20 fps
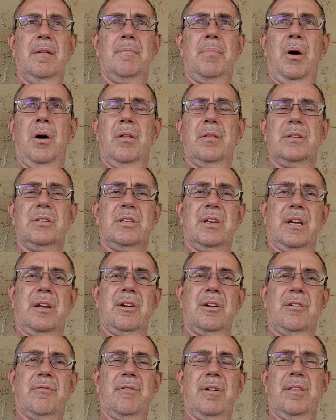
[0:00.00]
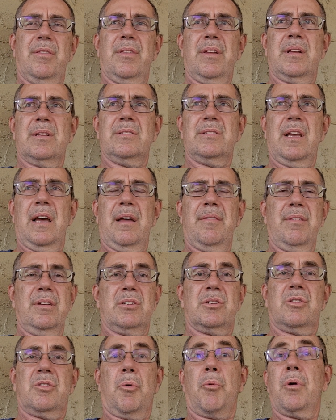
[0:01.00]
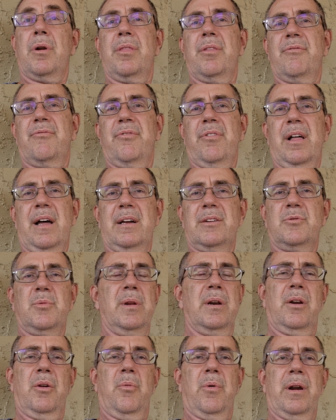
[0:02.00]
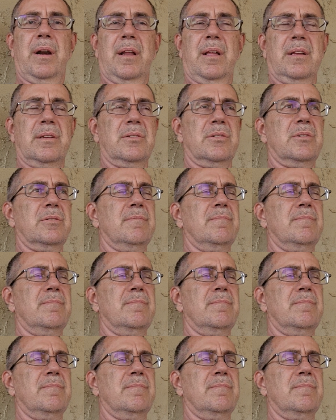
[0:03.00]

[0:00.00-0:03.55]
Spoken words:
Paul in 2 Corinthians had this thorn in the flesh. We don't know what it is.